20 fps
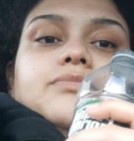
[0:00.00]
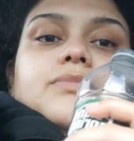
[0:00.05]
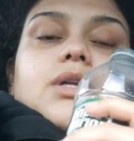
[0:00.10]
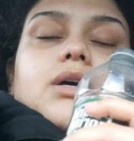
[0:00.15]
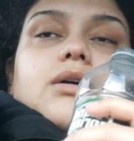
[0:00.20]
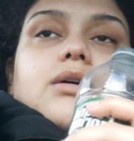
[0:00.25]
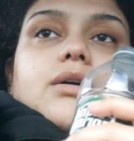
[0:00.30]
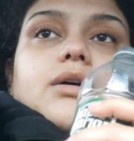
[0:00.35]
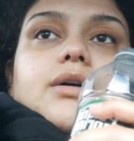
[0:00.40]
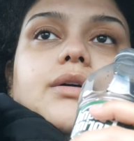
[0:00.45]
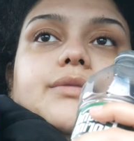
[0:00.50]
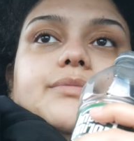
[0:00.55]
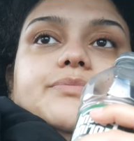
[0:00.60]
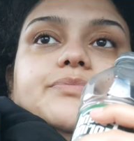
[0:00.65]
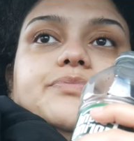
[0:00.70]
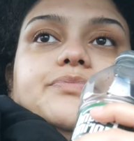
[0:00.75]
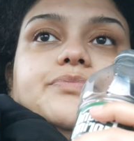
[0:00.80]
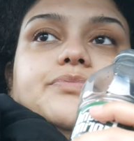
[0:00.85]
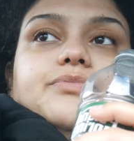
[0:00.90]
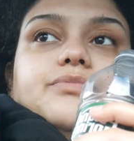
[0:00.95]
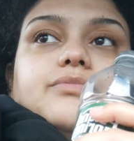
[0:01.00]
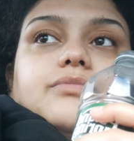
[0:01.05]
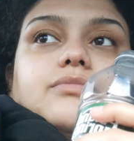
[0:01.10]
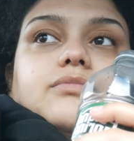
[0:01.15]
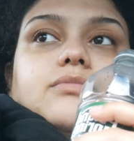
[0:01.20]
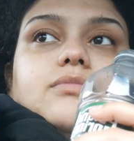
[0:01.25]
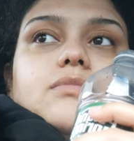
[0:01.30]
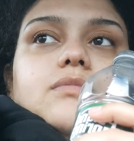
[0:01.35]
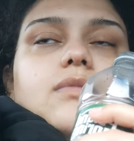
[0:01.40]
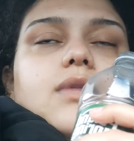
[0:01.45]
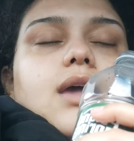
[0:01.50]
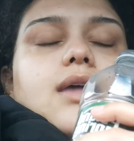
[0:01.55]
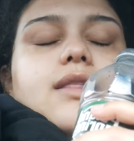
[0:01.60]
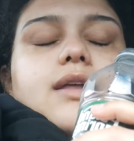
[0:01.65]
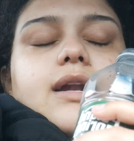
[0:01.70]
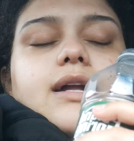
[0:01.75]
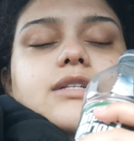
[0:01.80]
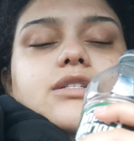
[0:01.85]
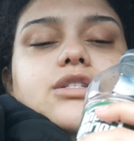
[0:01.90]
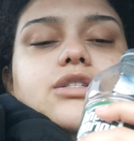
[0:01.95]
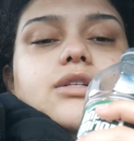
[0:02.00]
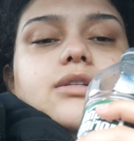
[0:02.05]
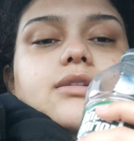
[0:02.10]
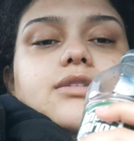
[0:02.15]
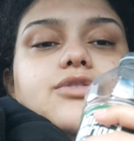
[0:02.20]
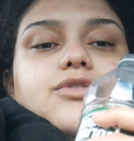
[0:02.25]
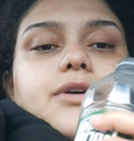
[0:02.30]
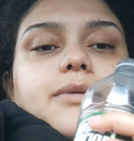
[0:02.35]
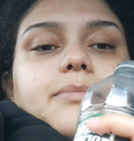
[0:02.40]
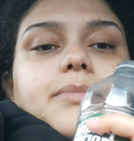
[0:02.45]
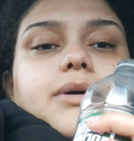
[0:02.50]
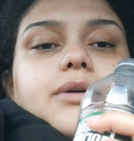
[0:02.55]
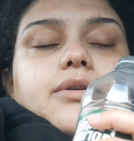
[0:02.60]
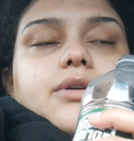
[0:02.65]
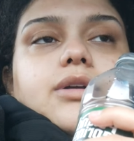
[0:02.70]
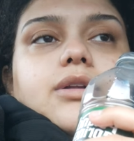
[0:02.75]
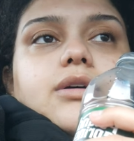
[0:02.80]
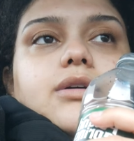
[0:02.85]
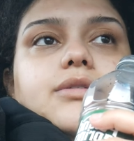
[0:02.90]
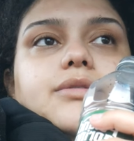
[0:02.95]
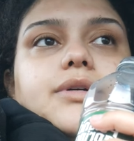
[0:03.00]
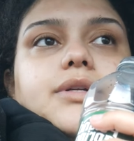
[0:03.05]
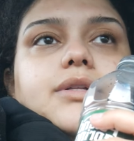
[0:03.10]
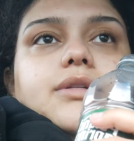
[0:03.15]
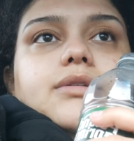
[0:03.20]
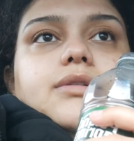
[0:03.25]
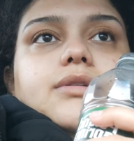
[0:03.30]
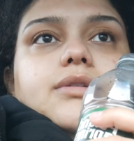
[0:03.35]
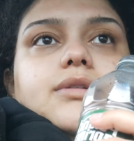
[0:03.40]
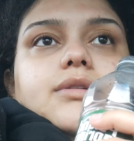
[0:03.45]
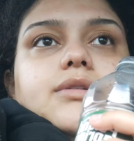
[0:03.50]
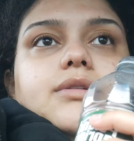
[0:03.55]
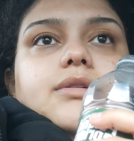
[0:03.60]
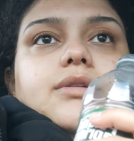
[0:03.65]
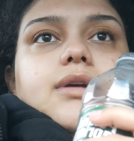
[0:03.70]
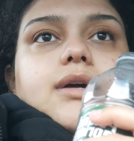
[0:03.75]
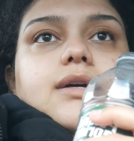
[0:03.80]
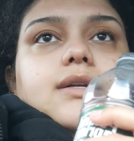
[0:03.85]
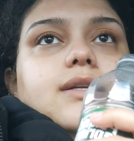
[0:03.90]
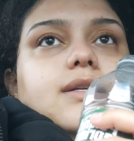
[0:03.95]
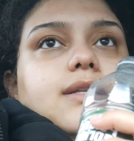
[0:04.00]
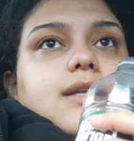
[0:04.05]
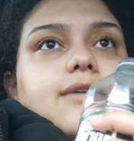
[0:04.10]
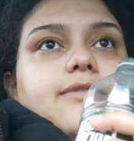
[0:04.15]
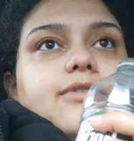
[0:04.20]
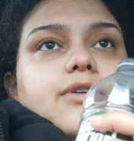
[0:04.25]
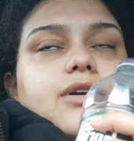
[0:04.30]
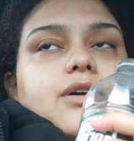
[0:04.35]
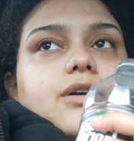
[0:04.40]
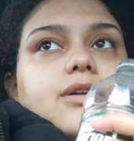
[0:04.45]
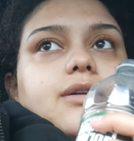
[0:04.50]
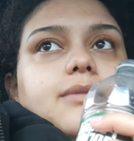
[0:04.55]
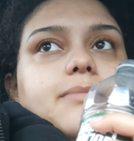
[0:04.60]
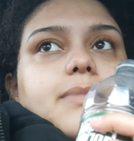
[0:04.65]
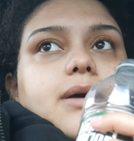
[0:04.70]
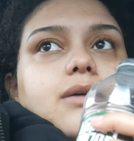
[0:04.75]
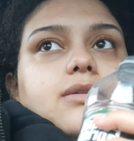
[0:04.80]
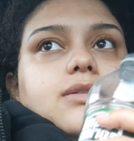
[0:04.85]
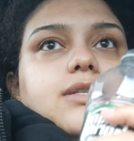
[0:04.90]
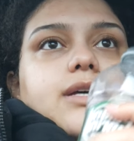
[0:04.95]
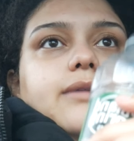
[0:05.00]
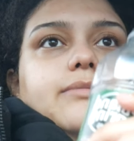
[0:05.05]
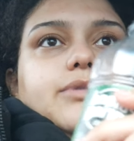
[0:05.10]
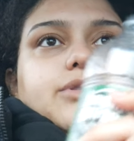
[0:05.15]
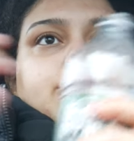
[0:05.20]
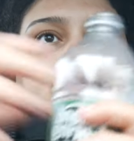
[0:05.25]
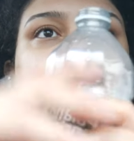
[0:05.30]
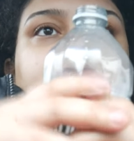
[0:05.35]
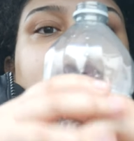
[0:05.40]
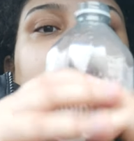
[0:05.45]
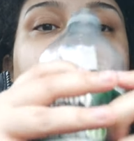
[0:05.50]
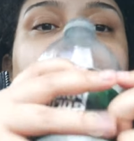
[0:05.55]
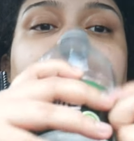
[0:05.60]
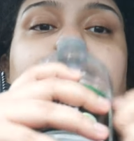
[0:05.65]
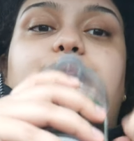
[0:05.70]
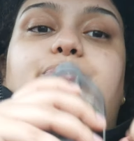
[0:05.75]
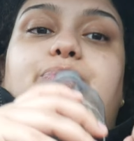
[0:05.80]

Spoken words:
And then I just did the treadmill, you know, and I did that for a good amount of time too. So